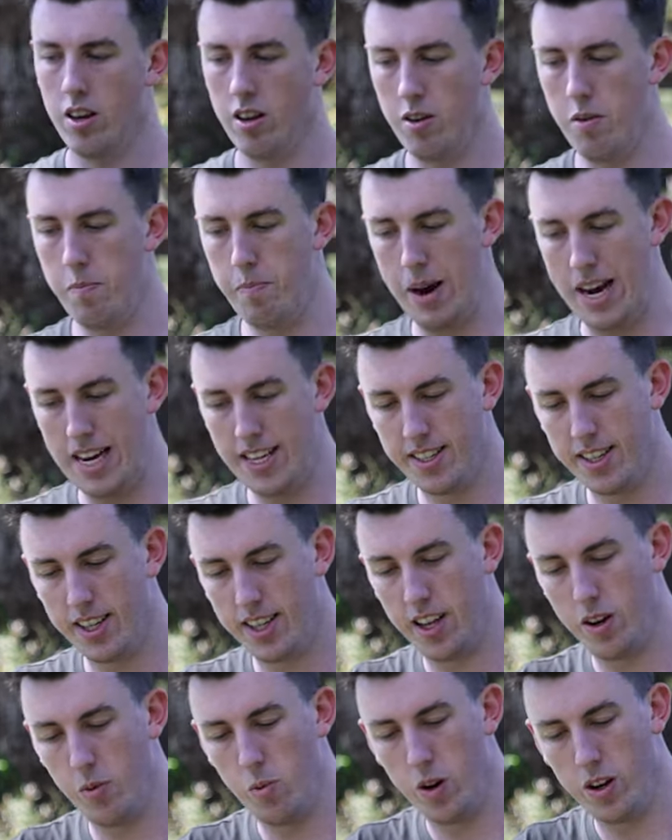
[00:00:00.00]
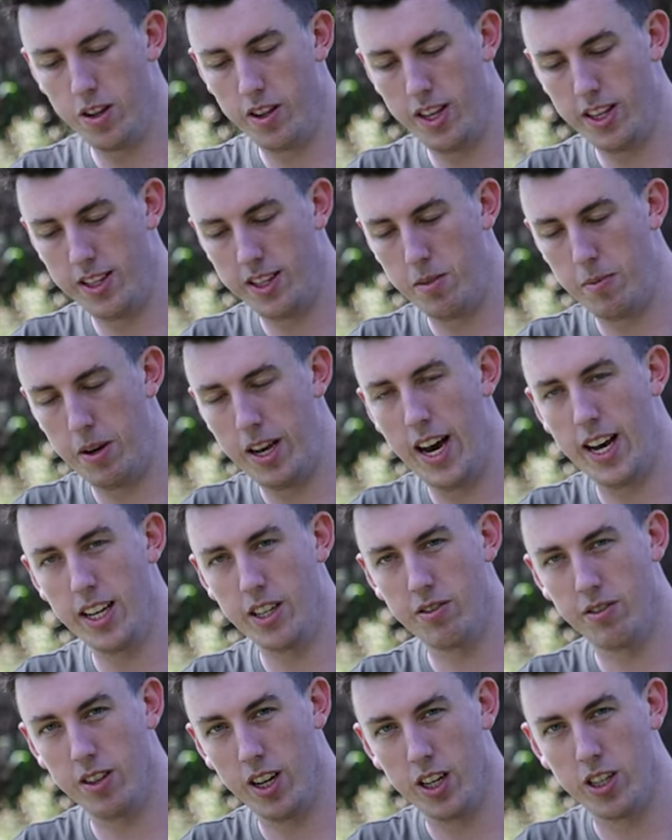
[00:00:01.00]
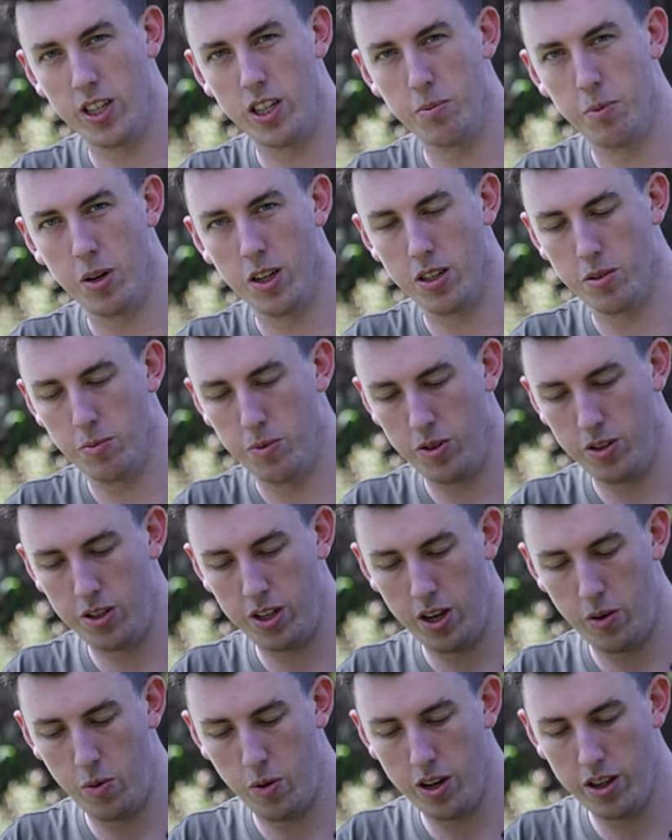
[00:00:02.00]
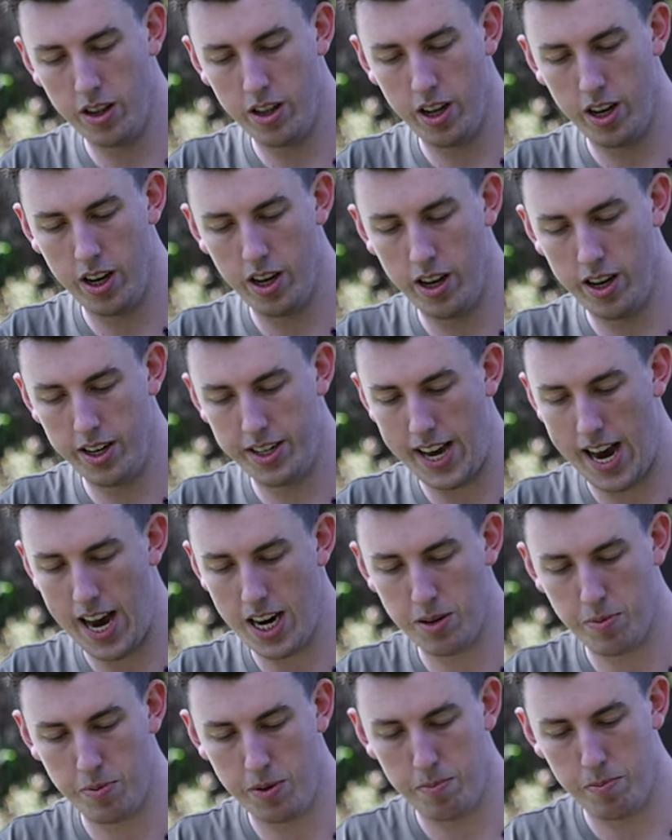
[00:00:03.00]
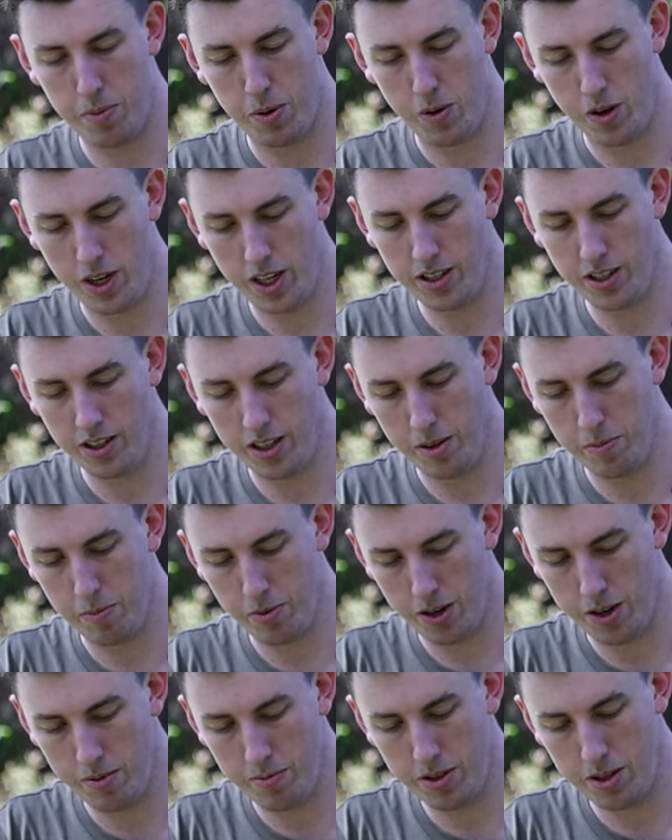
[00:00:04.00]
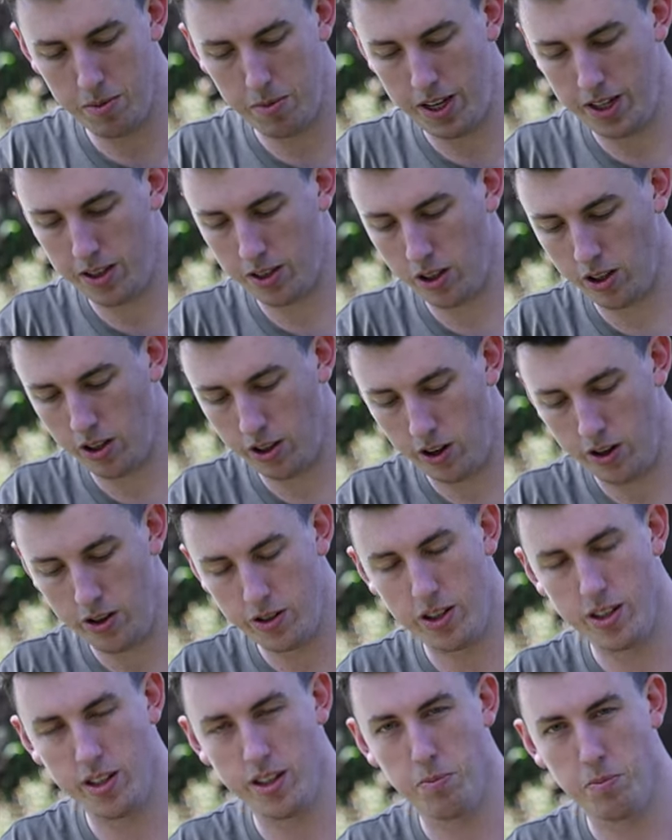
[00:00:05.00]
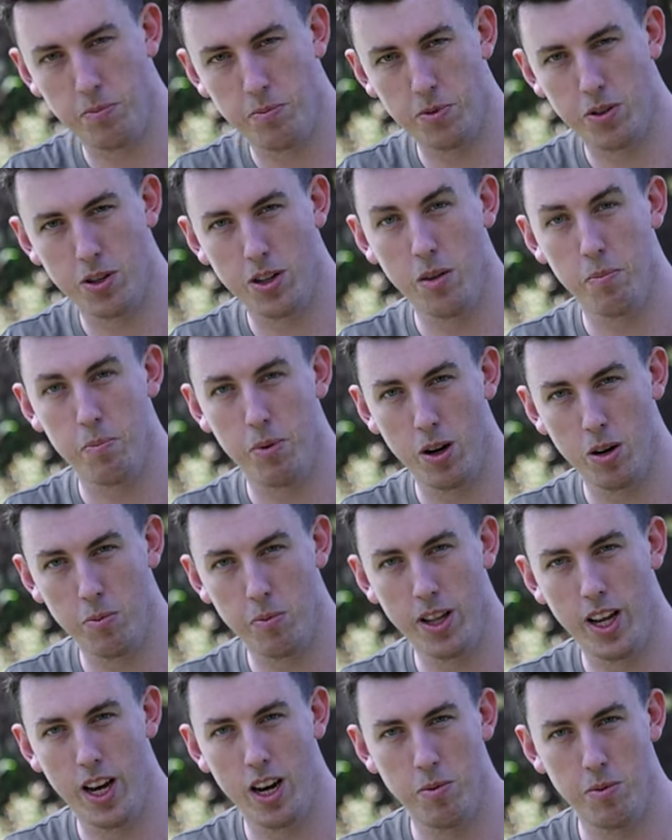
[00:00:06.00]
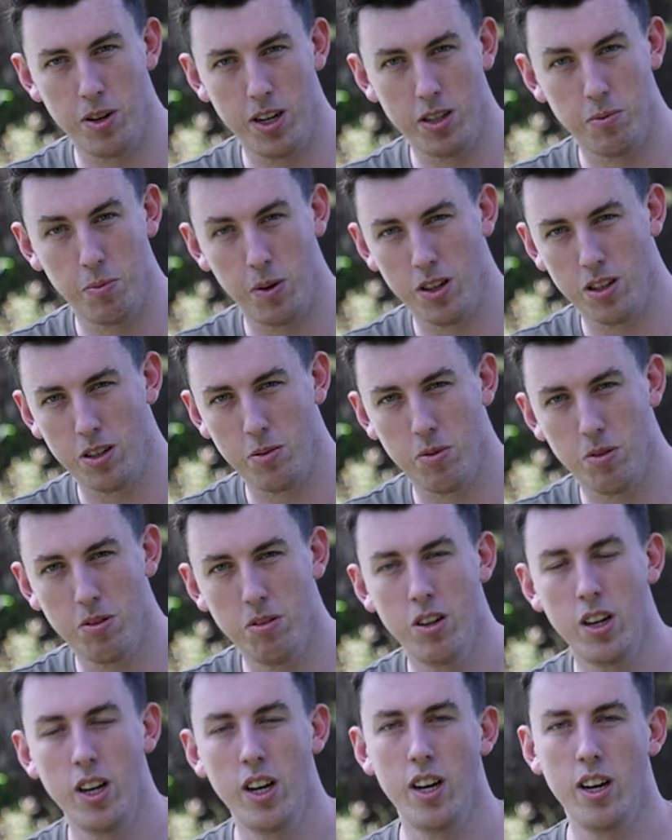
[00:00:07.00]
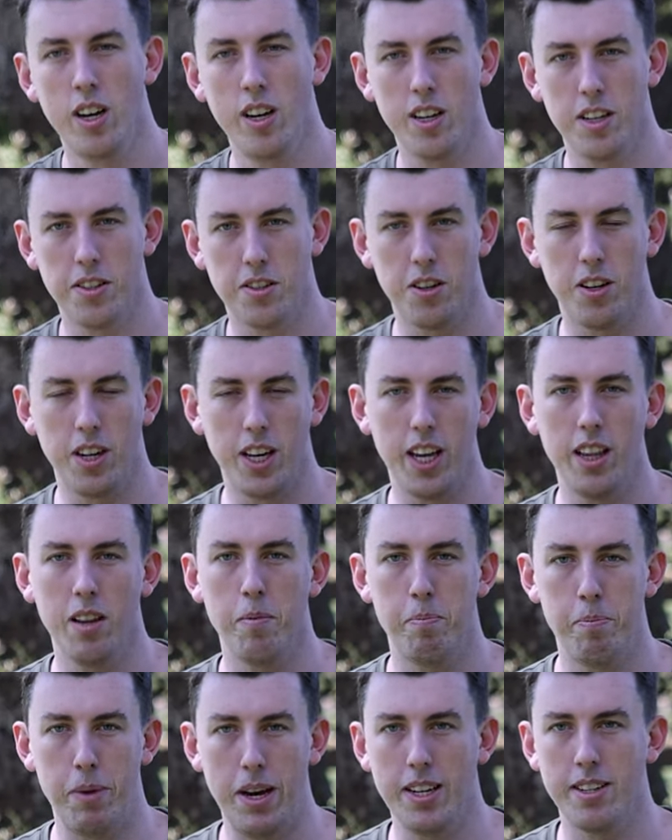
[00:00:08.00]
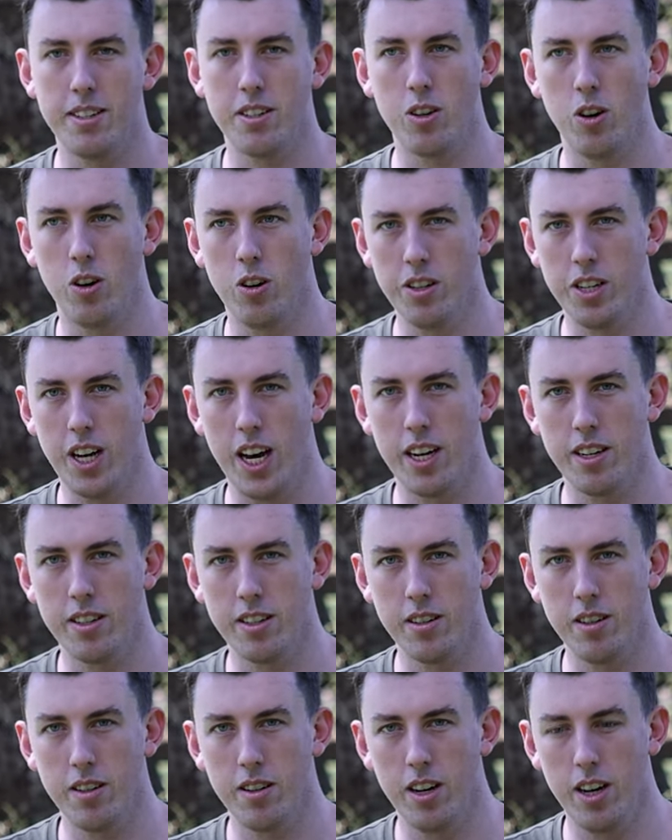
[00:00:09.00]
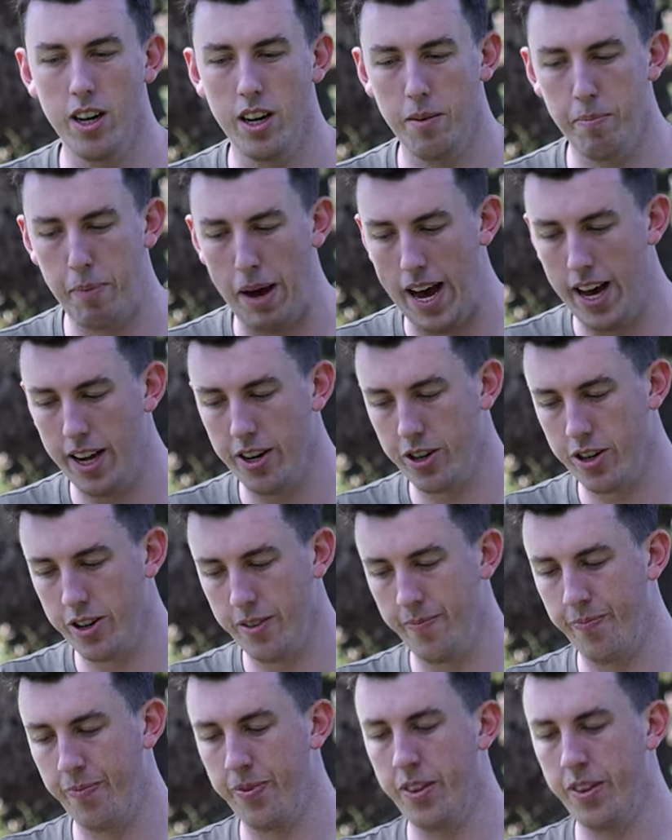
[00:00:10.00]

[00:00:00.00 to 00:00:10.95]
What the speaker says: You basically want this to be as flush as possible. So you want the attachment points of the brim to be as close as to the bottom of the helmet as possible. That's going to get the best contact patch.